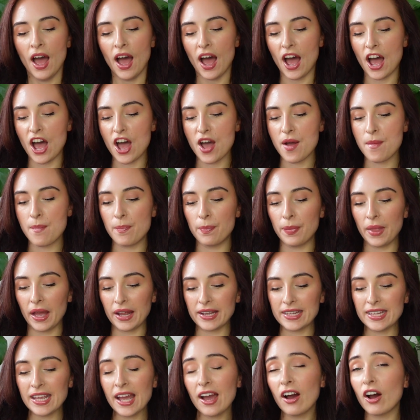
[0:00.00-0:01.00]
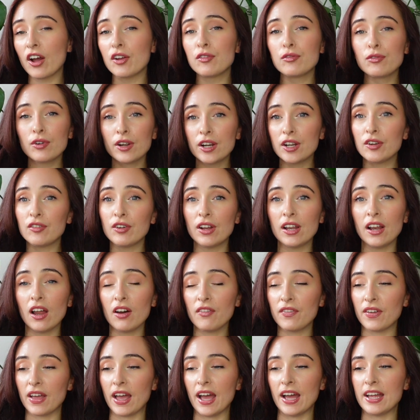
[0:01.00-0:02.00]
I really, really
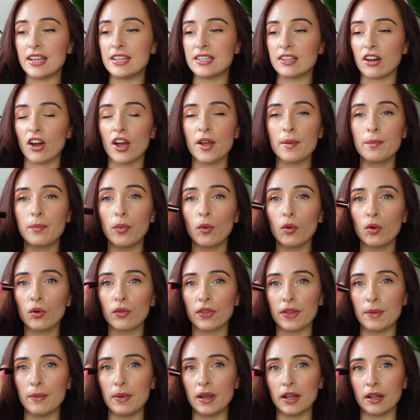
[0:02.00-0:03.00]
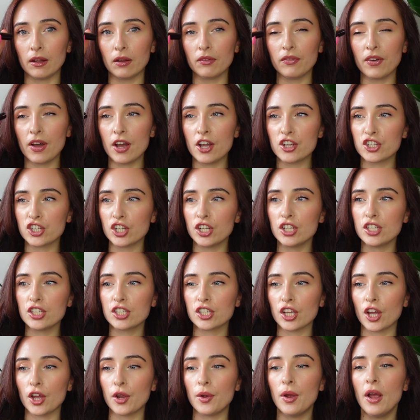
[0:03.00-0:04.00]
love it. And I bought the little version,
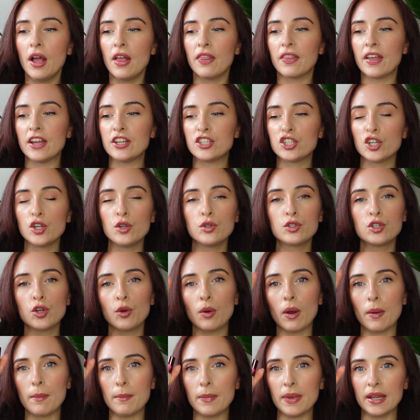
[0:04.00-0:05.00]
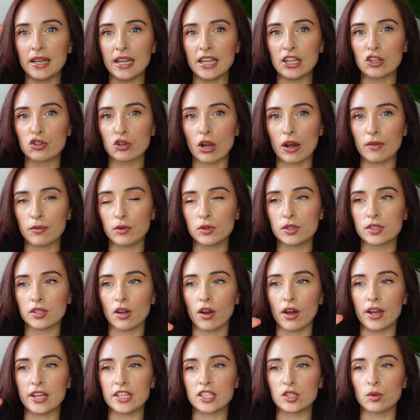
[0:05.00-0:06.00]
so they do a mini travel
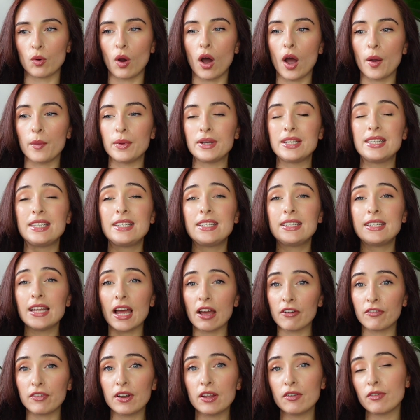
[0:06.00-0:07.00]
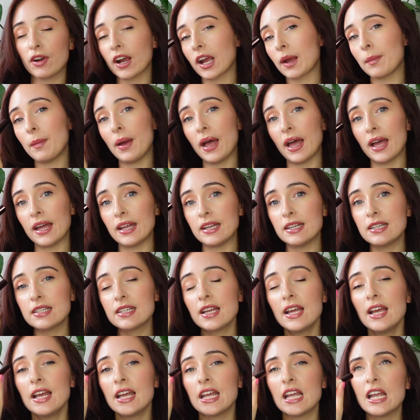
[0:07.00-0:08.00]
size. So I would definitely recommend,
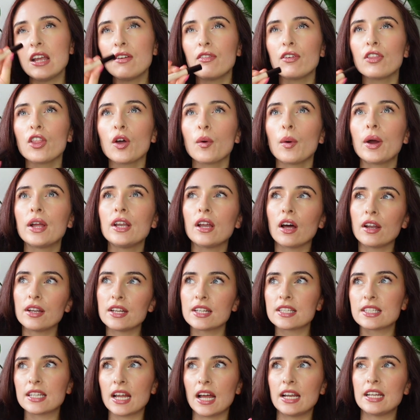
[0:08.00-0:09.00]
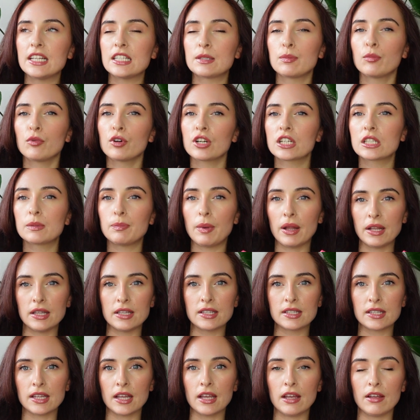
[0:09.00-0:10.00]
even though I understand it's more
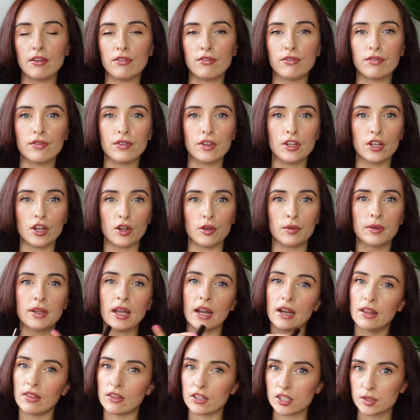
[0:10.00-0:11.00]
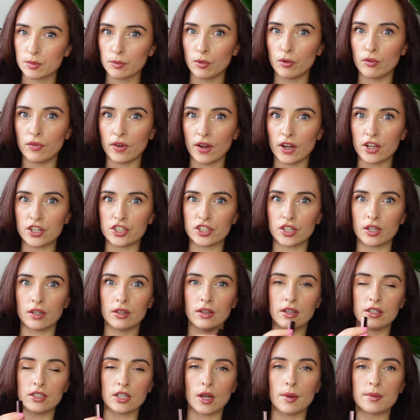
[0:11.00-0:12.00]
expensive, you know, getting the small
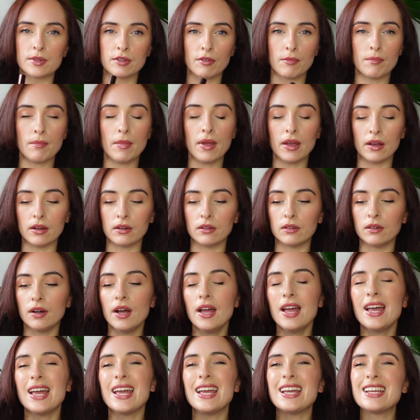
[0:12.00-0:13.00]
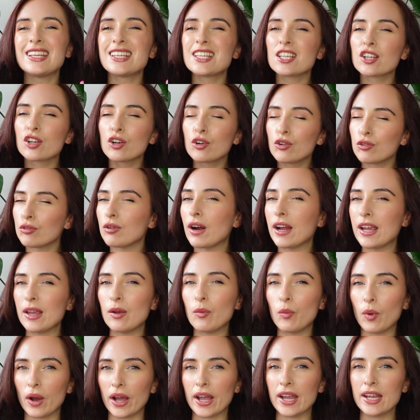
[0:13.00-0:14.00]
version in terms of mil, it's a
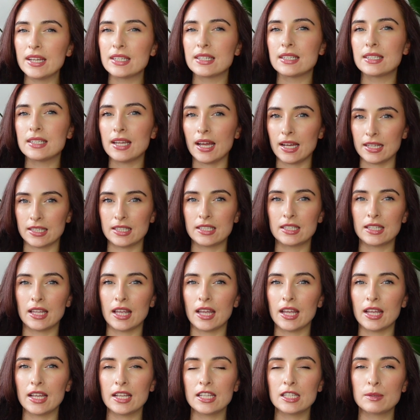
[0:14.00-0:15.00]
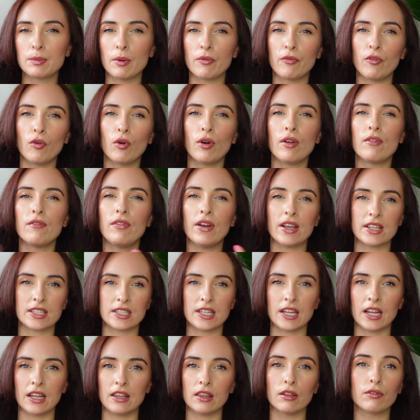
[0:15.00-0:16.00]
great way to test things before
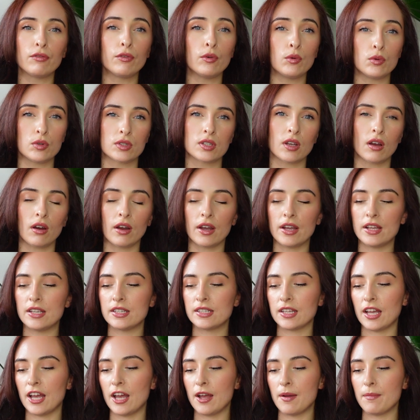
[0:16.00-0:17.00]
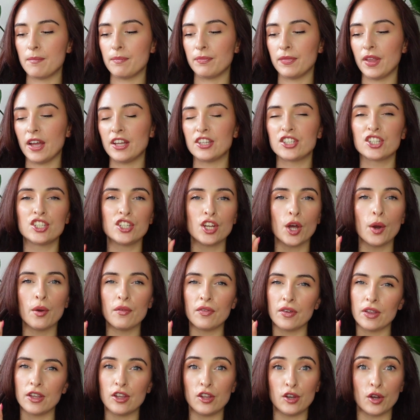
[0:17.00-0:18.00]
investing in the full size, and to know
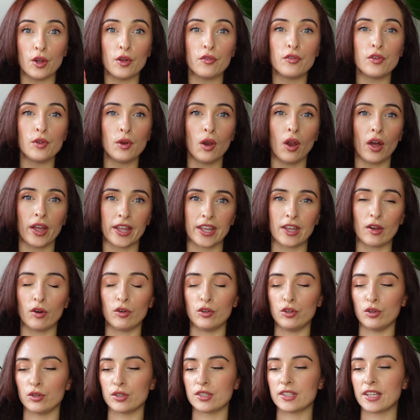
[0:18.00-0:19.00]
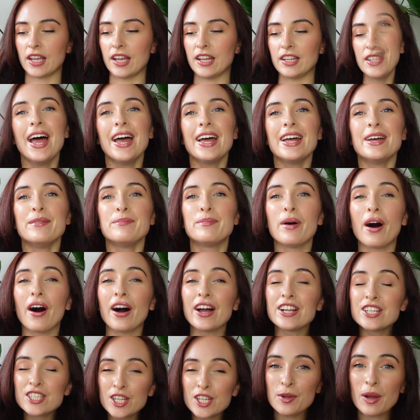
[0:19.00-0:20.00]
if it, you know, if you like it on your skin. But
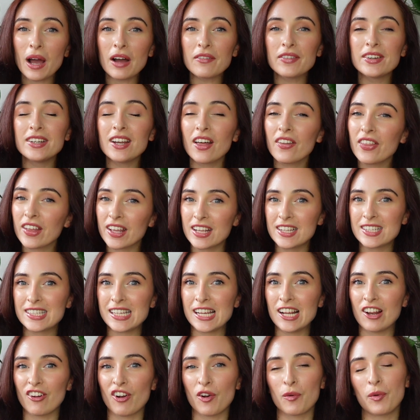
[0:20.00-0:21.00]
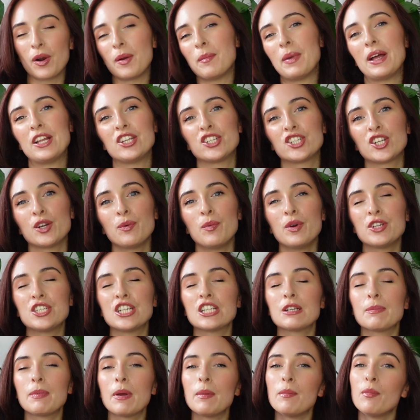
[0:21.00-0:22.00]
I have another concealer I want to mention, which
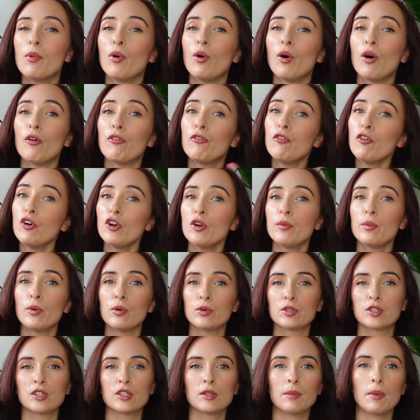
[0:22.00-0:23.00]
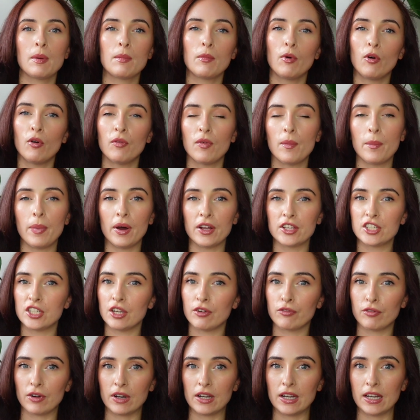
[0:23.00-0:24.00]
is a bit more affordable, so it's a bit more of a
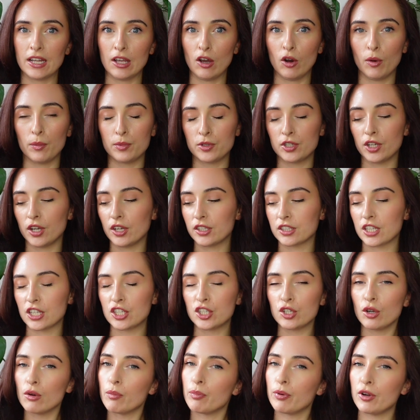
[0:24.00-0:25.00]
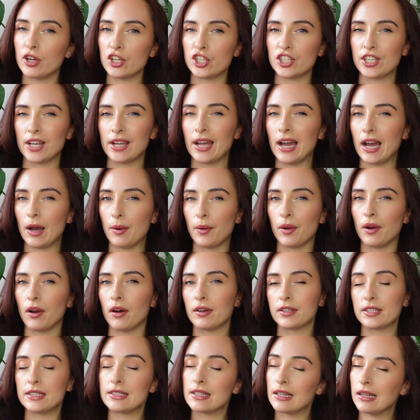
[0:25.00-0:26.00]
budget friendly option, because I do appreciate
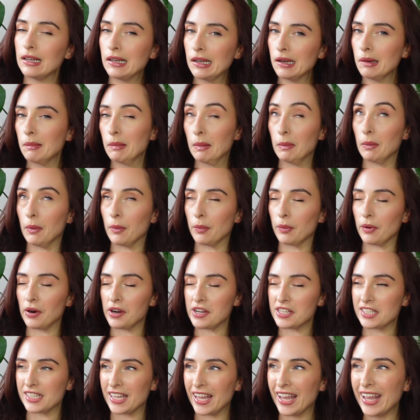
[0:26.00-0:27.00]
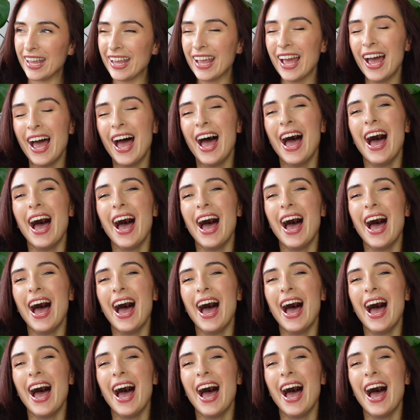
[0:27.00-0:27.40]
Hourglass is a little bit more pricey.